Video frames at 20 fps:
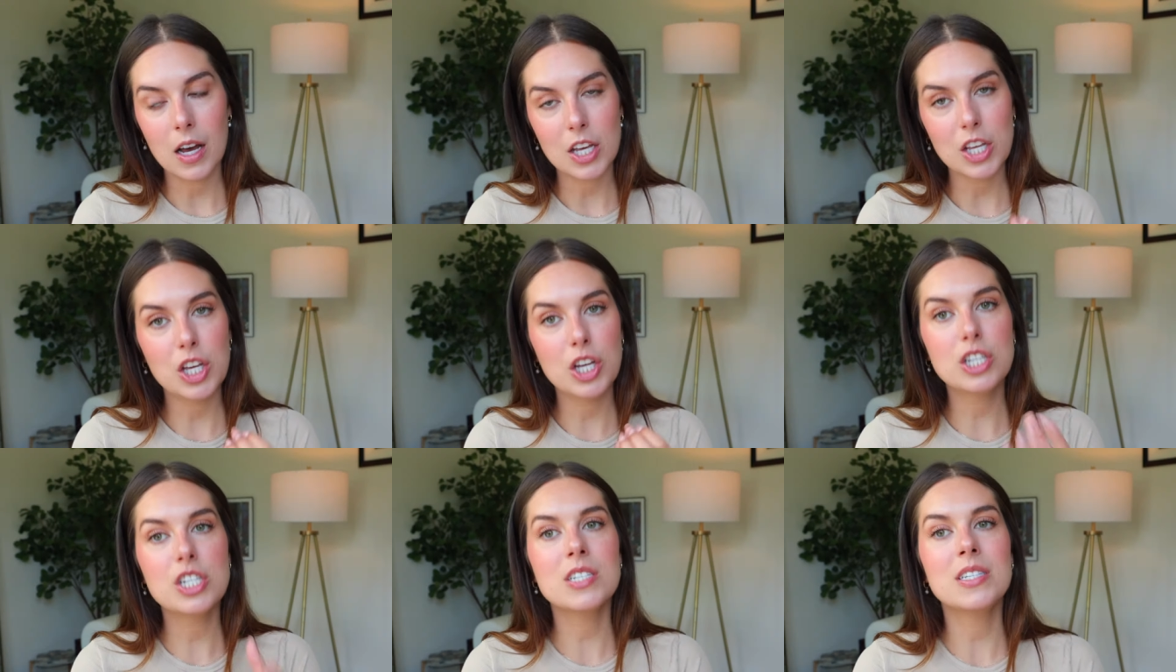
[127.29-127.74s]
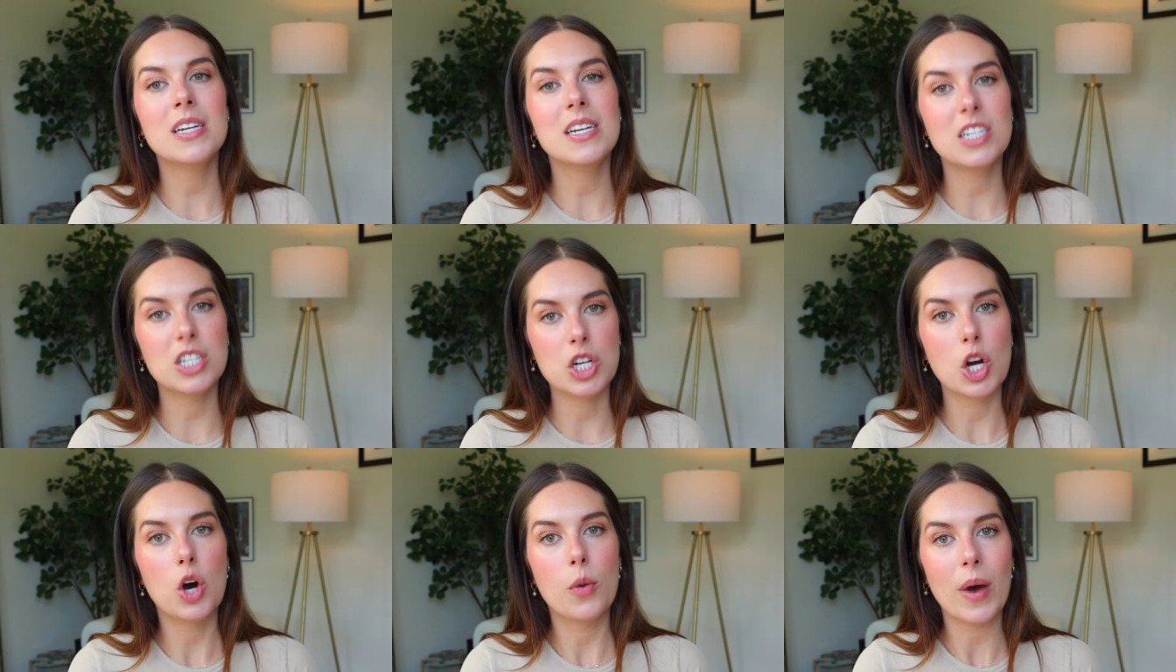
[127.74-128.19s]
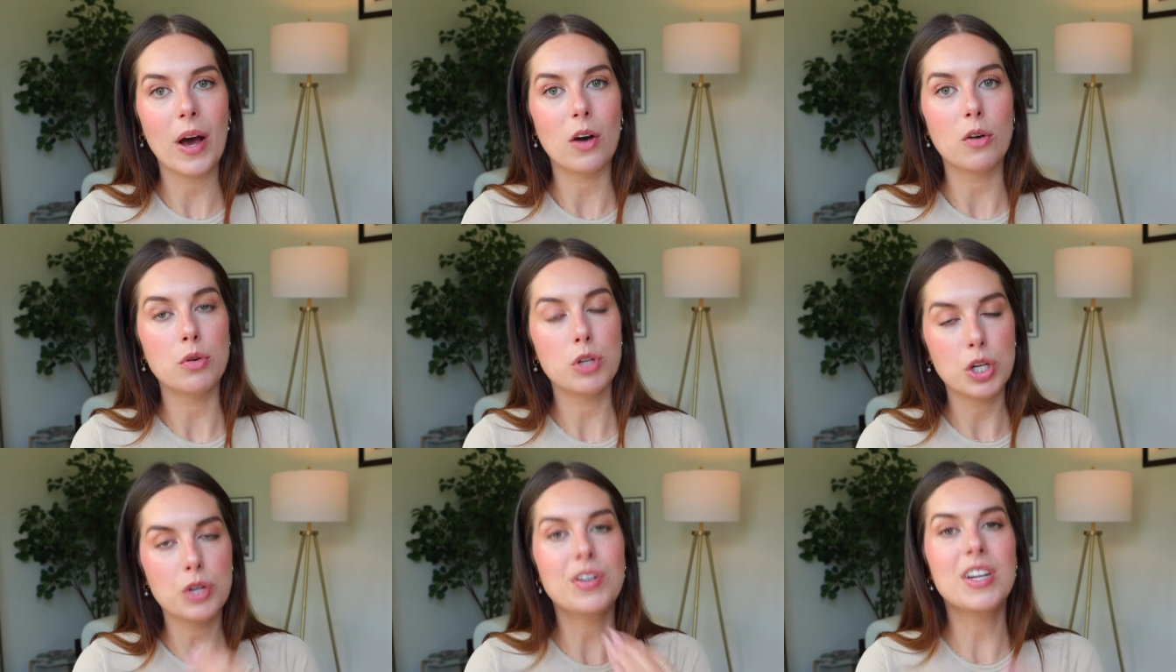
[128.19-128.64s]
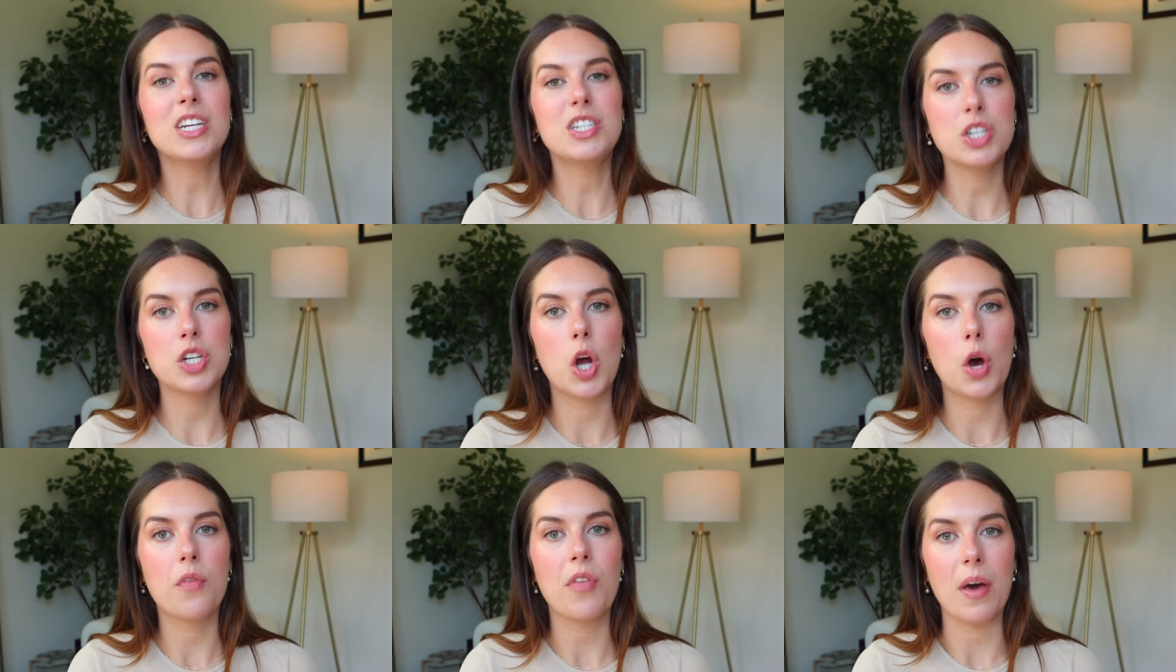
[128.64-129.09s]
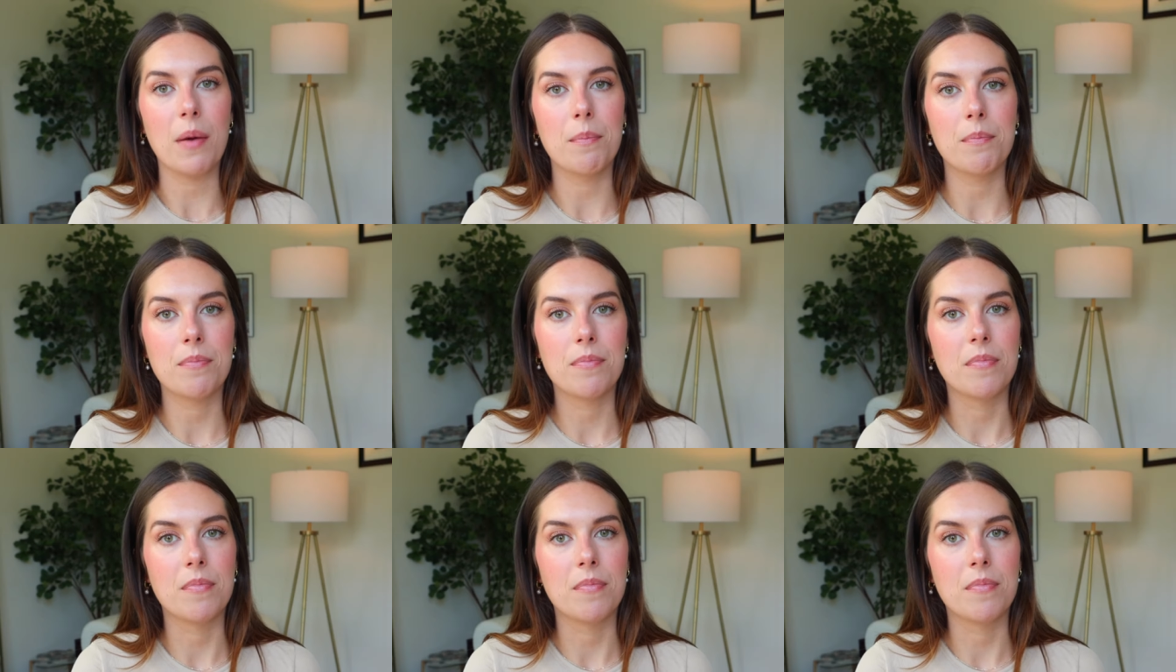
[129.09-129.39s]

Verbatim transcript: you just need to know about. You need to know them.